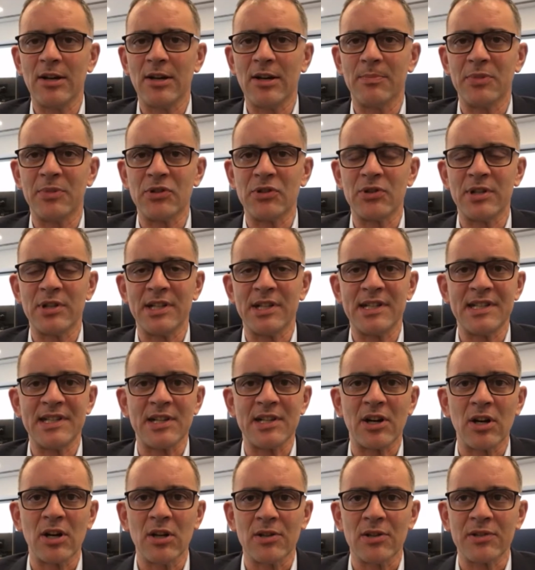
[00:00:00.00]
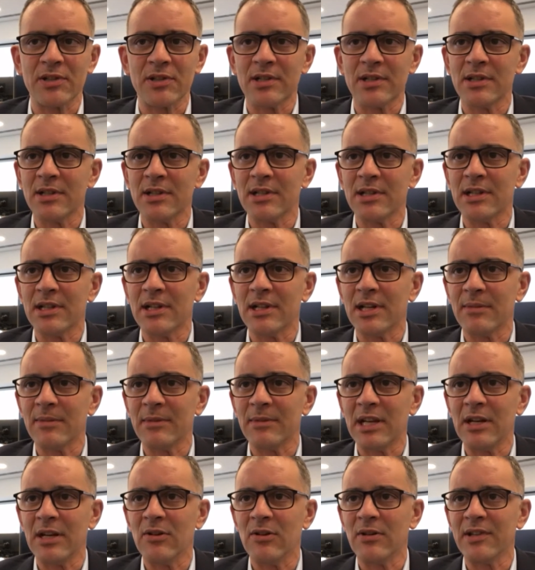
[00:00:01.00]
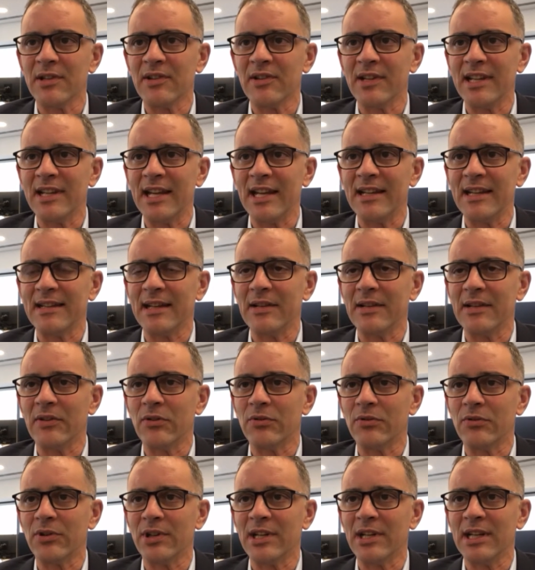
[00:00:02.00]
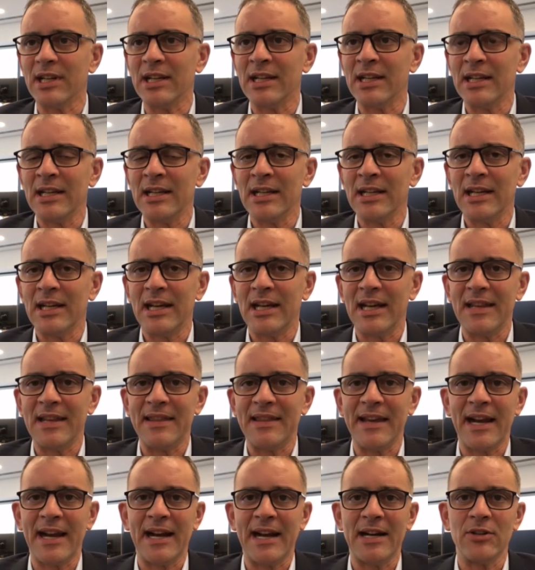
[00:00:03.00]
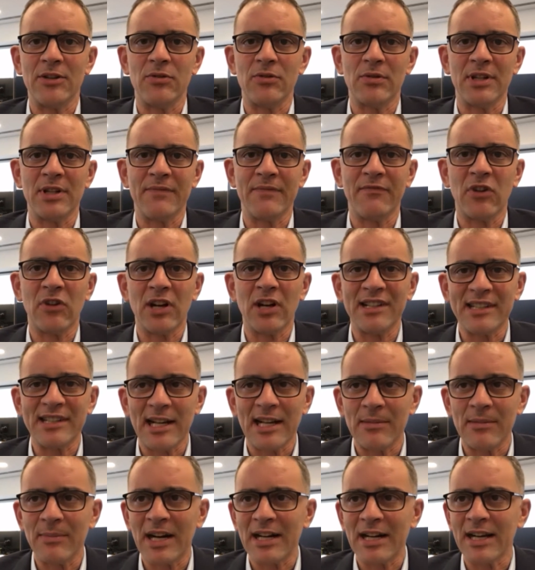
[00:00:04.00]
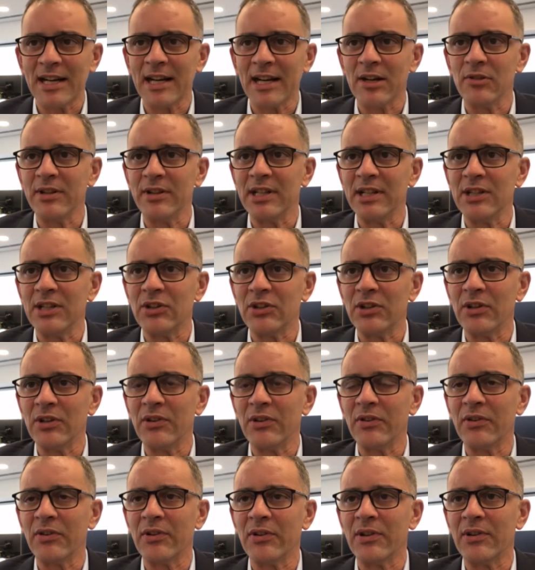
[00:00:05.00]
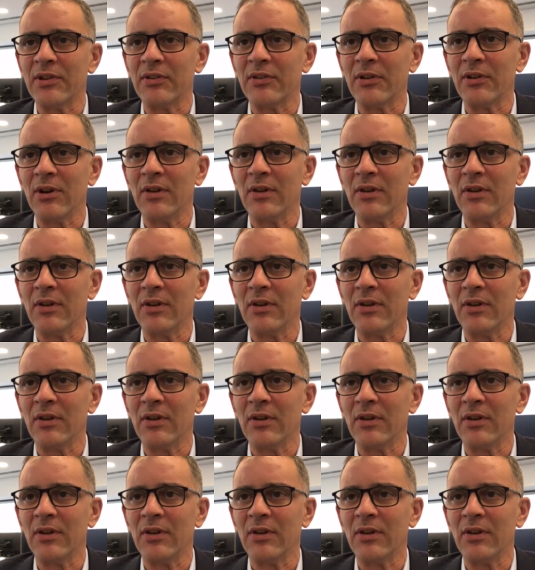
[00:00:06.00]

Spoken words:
opportunities are lost. Noisy data is usually there during volatile market conditions. So